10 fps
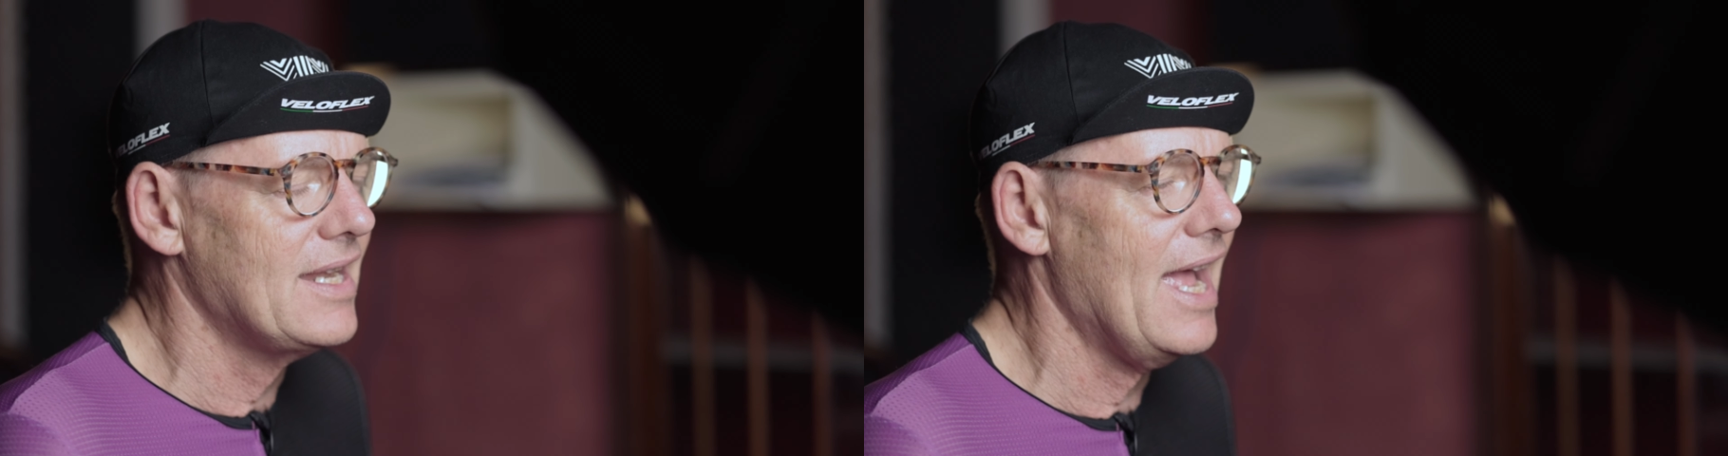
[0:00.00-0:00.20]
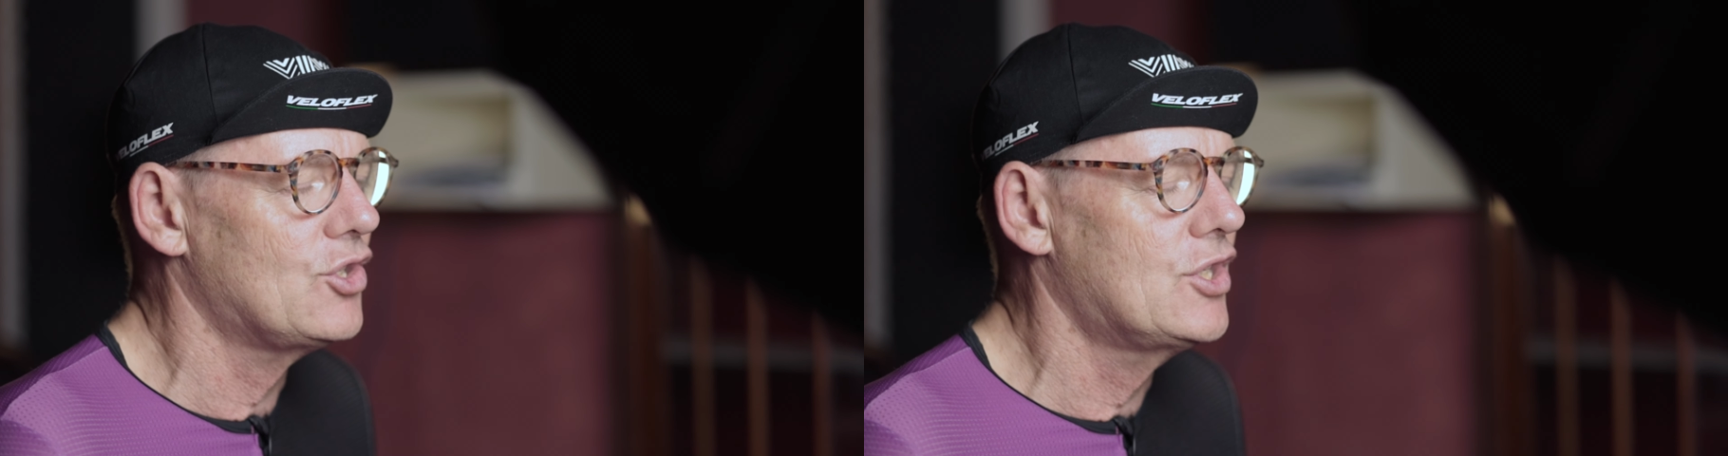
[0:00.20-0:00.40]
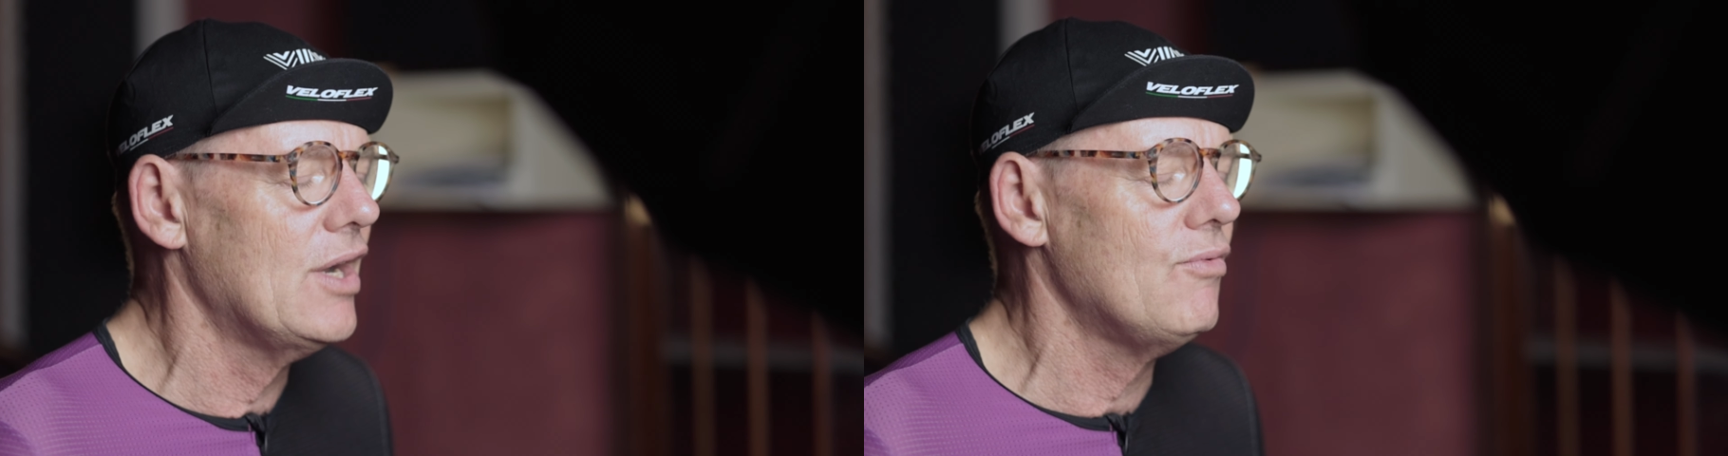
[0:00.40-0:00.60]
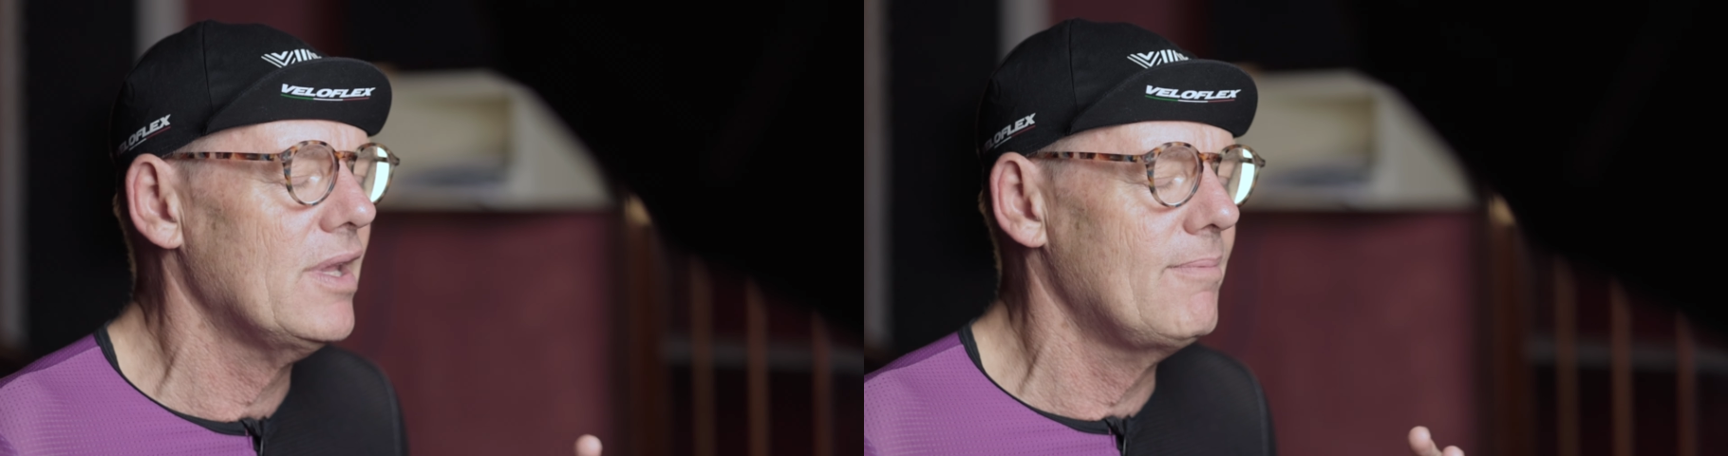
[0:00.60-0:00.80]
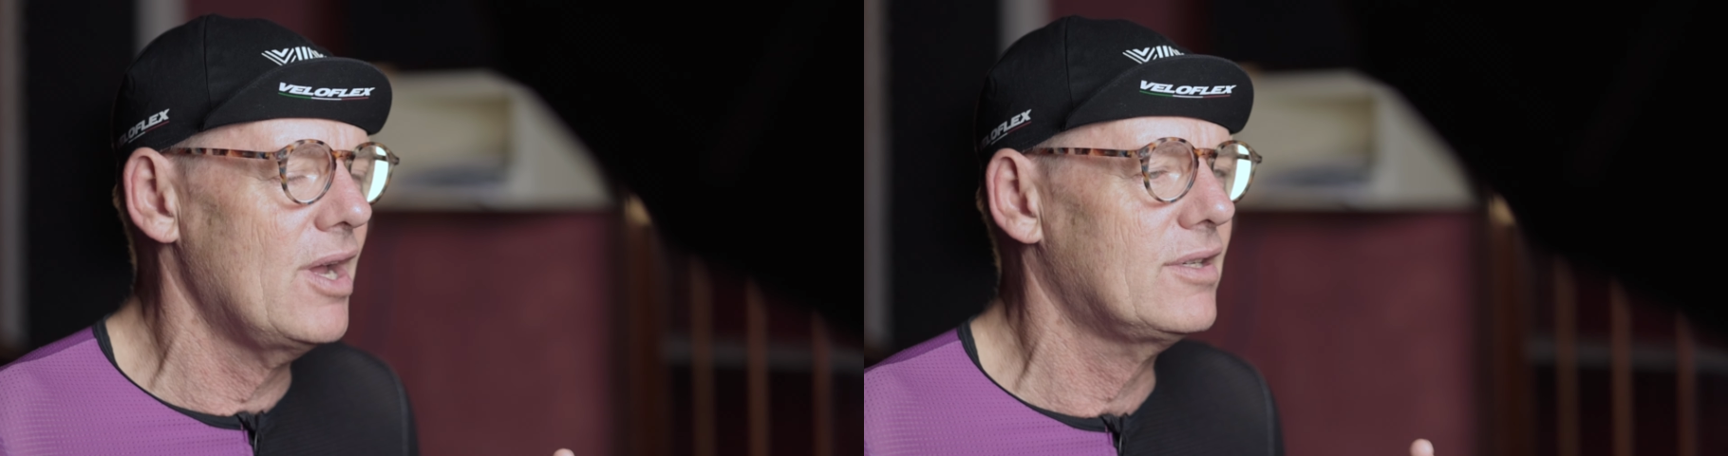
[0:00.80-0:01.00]
Now,
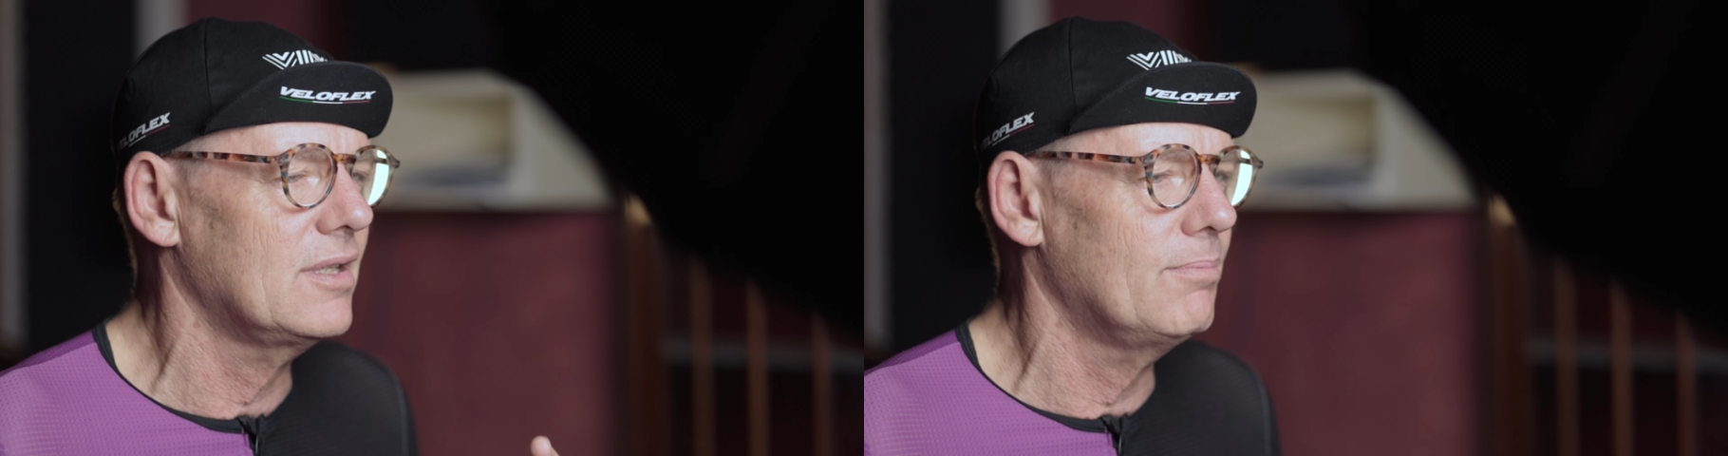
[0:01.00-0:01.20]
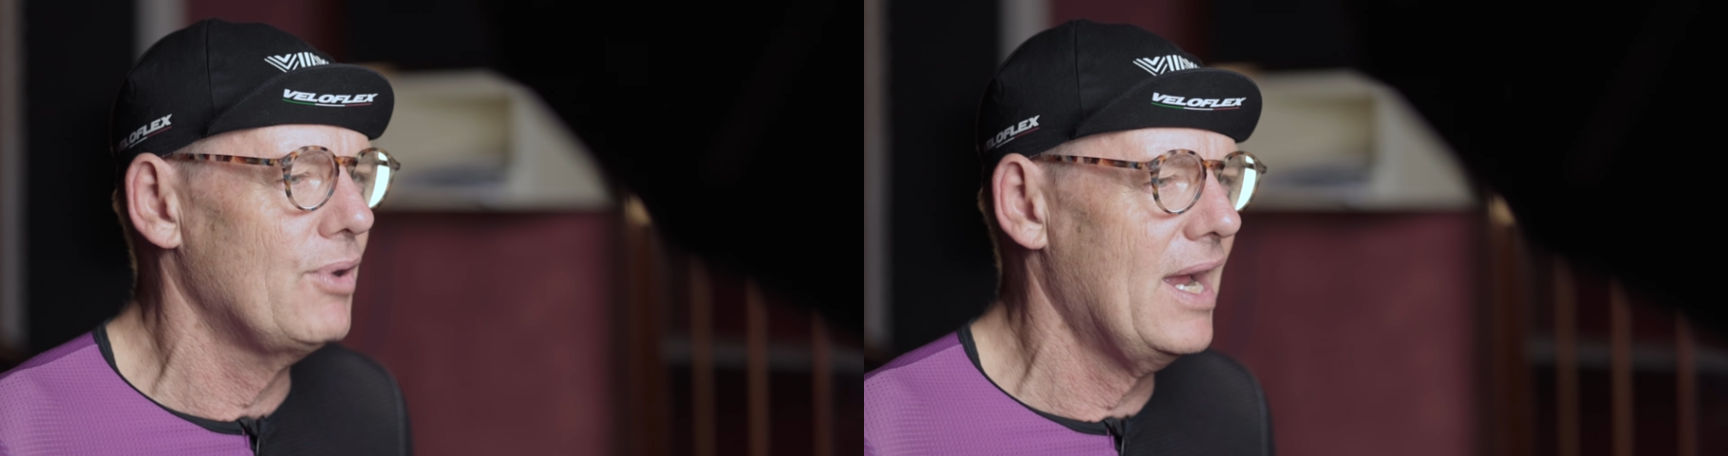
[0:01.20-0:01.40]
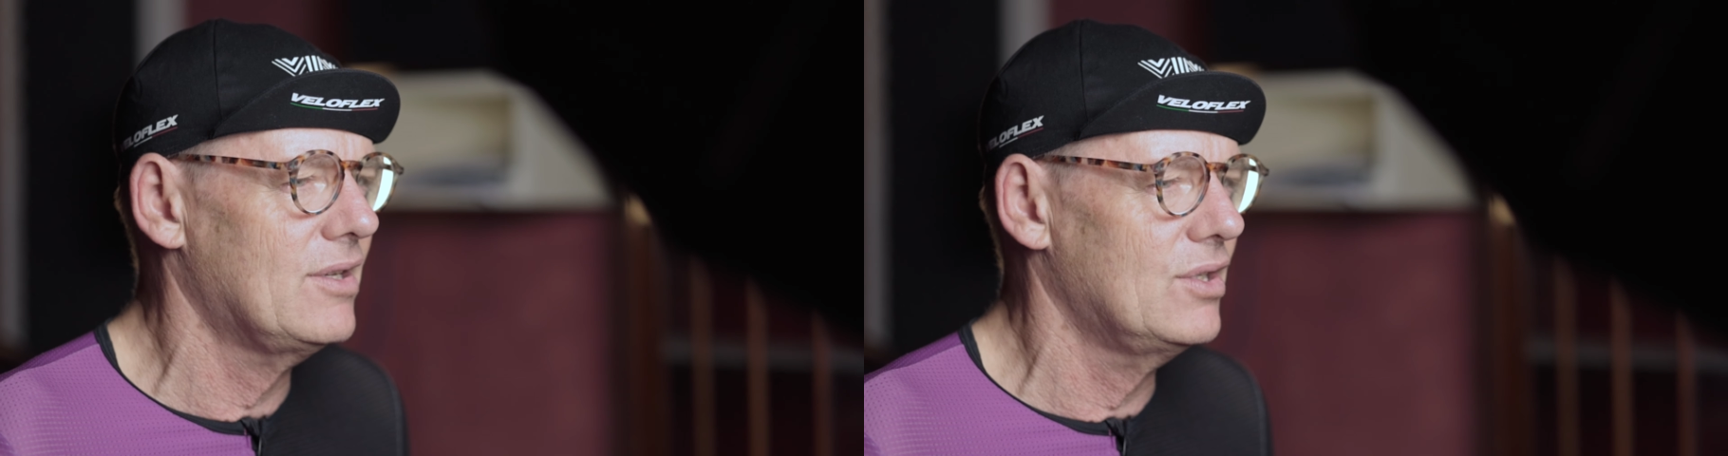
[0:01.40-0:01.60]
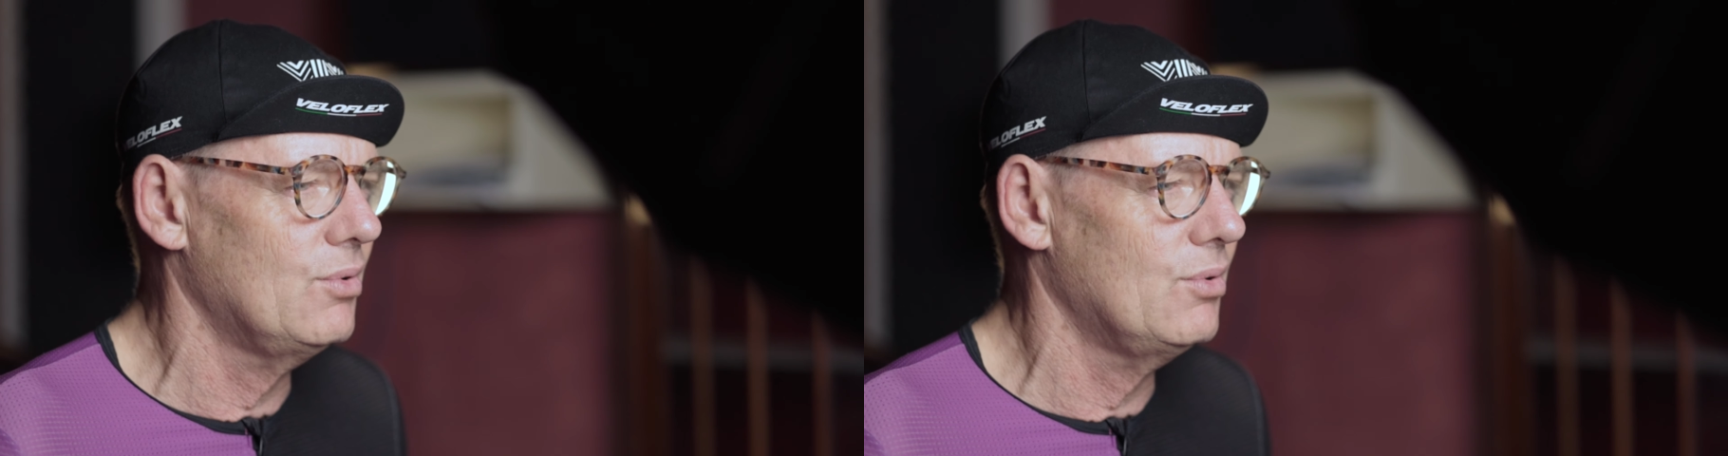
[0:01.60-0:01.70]
generally, most of the brands are